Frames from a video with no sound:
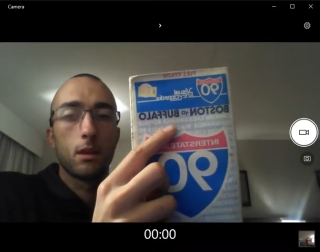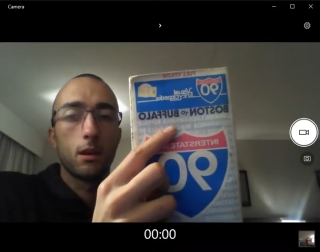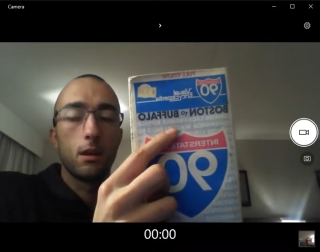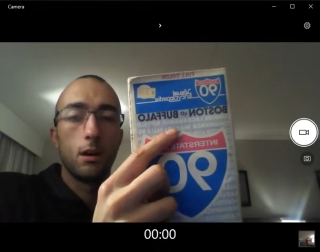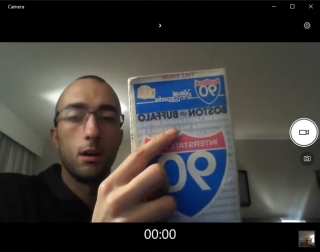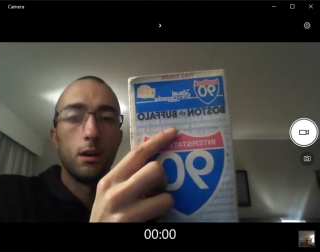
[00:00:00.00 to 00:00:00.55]

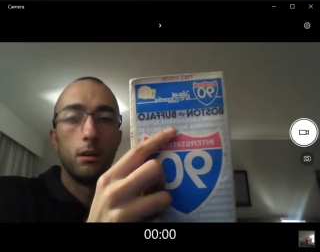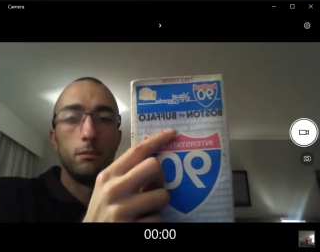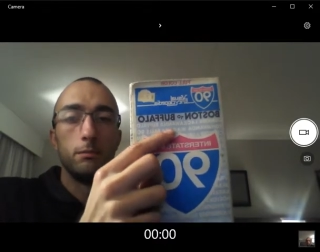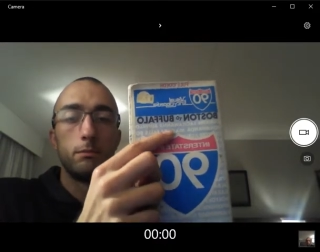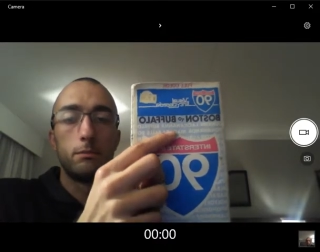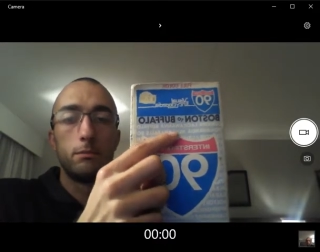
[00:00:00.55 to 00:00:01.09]
Um,
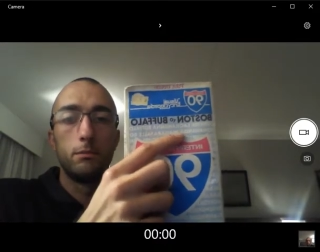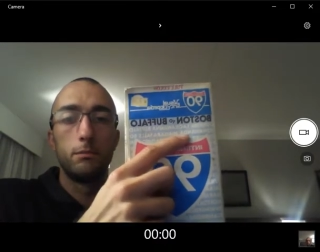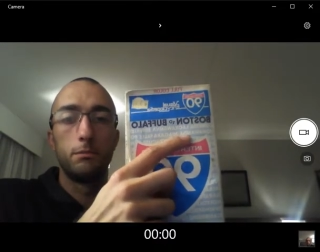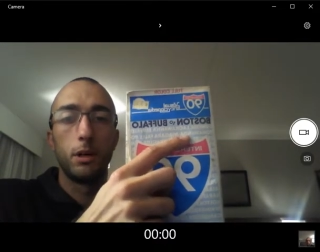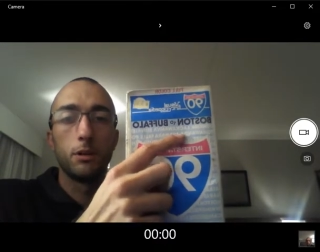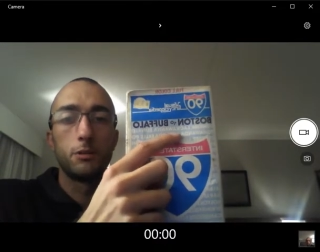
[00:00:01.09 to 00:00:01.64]

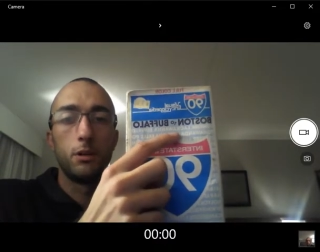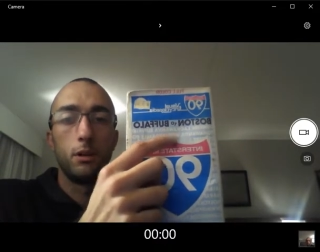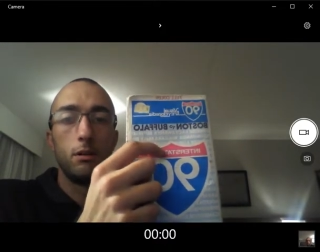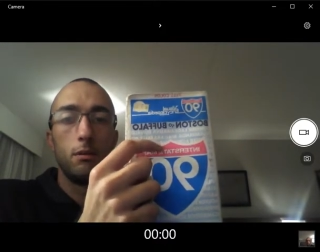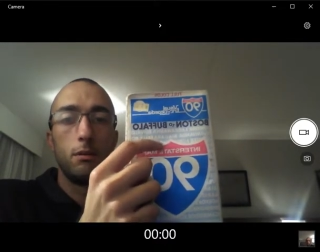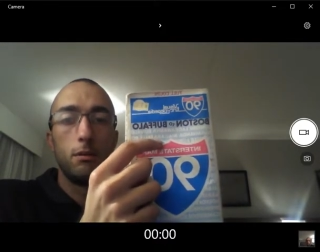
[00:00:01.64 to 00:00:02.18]
Boston,
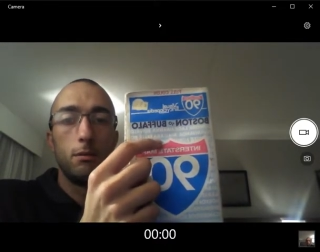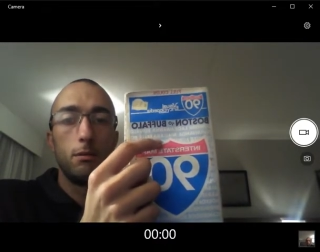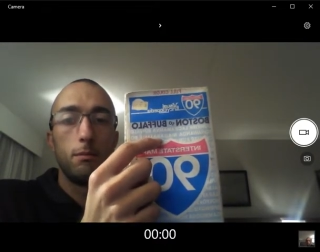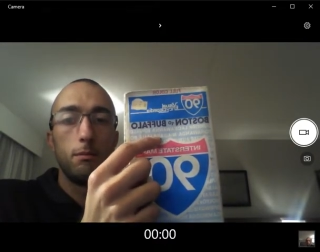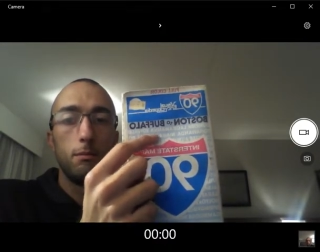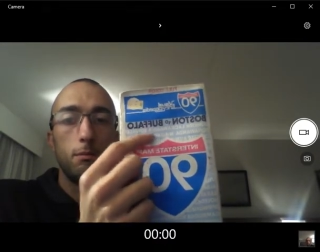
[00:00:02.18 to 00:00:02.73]

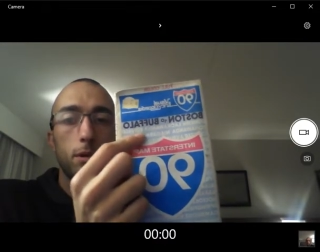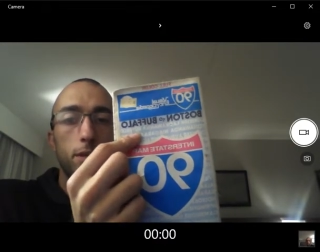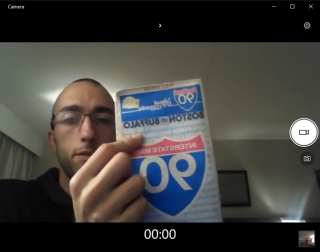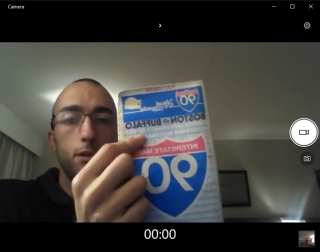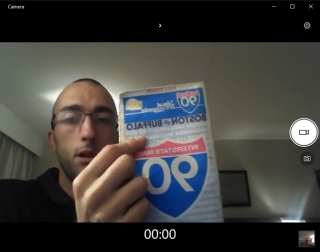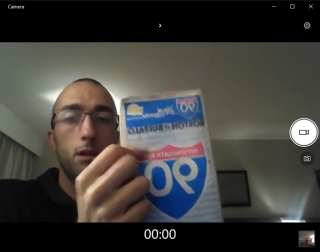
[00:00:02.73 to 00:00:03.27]

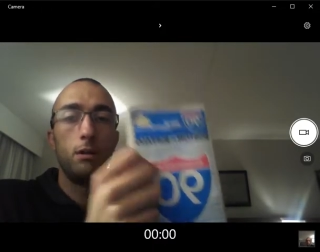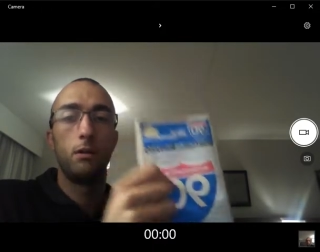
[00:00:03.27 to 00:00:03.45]
Buffalo,